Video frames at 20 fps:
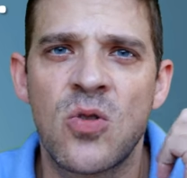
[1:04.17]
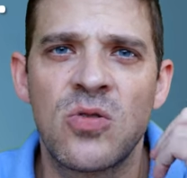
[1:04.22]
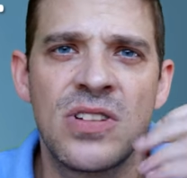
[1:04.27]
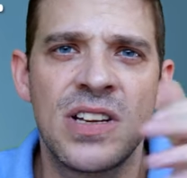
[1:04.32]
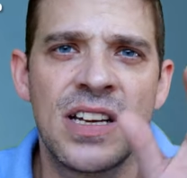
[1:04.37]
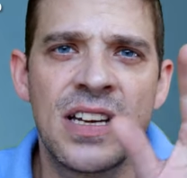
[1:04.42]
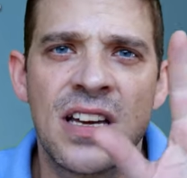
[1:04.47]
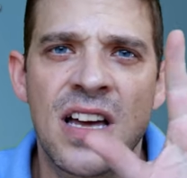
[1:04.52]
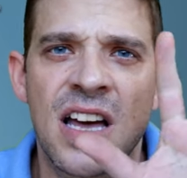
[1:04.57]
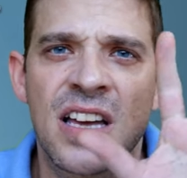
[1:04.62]

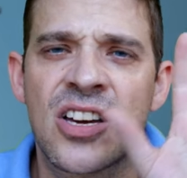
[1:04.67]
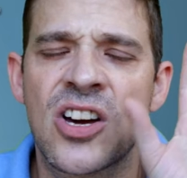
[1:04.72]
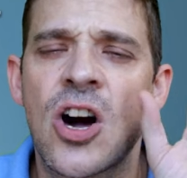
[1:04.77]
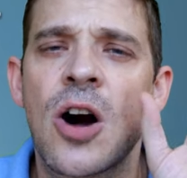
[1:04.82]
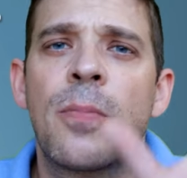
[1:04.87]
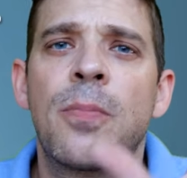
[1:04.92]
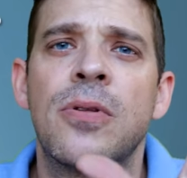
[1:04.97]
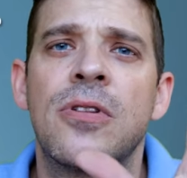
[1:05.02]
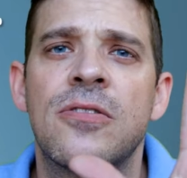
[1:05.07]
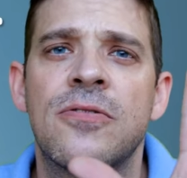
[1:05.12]
only a
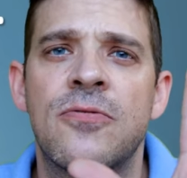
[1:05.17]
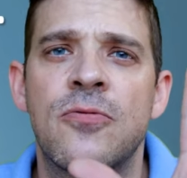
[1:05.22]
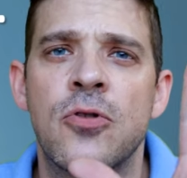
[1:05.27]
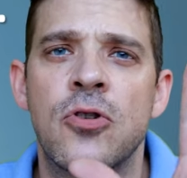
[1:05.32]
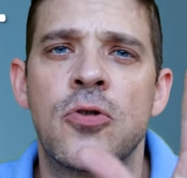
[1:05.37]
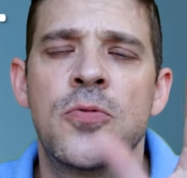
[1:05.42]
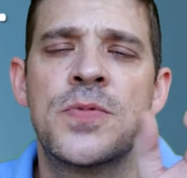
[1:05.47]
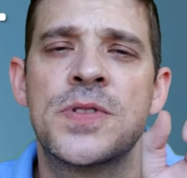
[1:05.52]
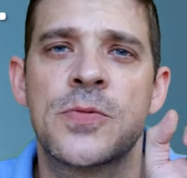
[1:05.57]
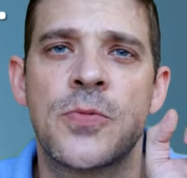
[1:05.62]
couple of
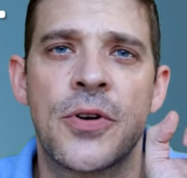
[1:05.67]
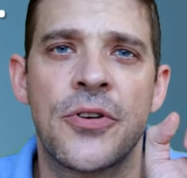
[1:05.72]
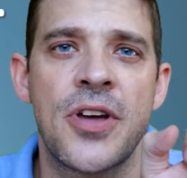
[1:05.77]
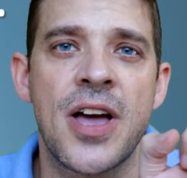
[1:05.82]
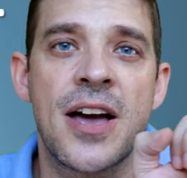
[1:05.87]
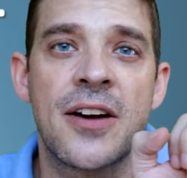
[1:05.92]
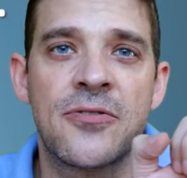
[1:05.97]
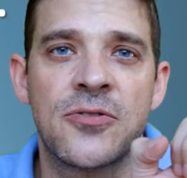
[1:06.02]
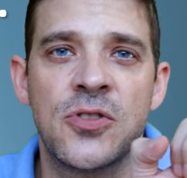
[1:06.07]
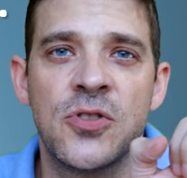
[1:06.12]
verbs where you
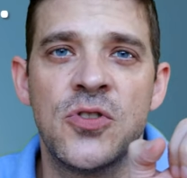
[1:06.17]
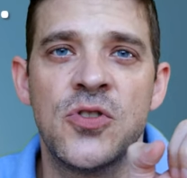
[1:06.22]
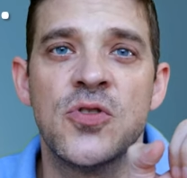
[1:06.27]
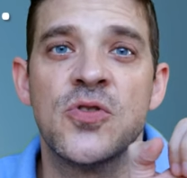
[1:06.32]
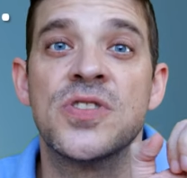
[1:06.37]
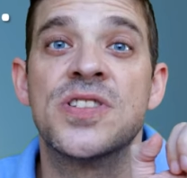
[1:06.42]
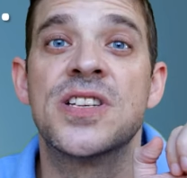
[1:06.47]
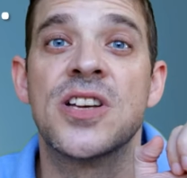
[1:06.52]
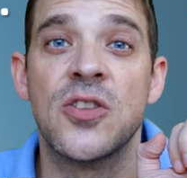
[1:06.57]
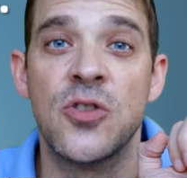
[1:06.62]
have to
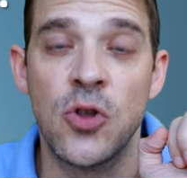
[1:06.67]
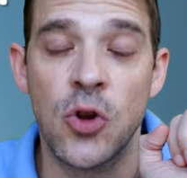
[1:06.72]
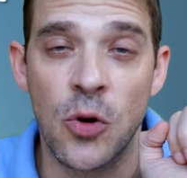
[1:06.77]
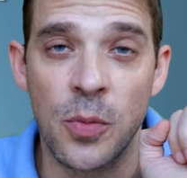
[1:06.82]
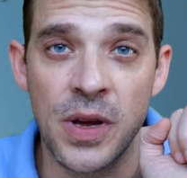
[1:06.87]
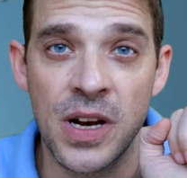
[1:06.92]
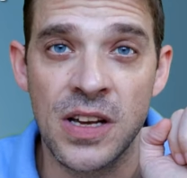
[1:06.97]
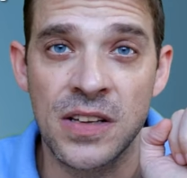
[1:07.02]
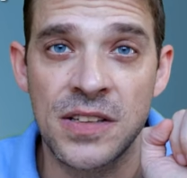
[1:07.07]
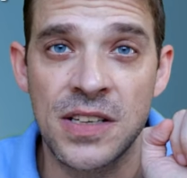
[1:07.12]
use
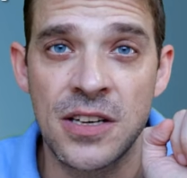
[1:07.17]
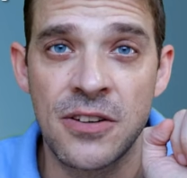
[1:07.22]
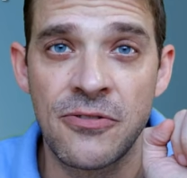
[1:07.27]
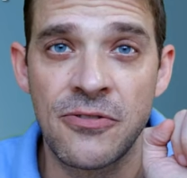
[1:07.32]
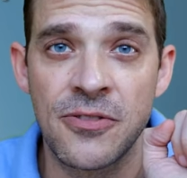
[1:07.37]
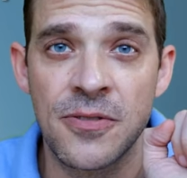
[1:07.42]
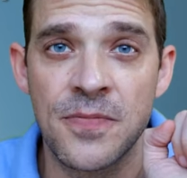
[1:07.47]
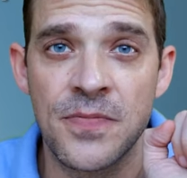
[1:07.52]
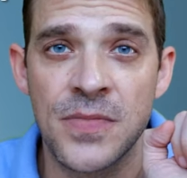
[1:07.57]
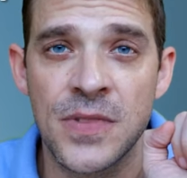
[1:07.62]

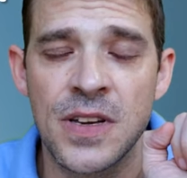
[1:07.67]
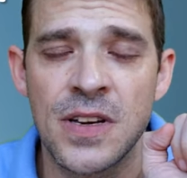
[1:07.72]
nominative.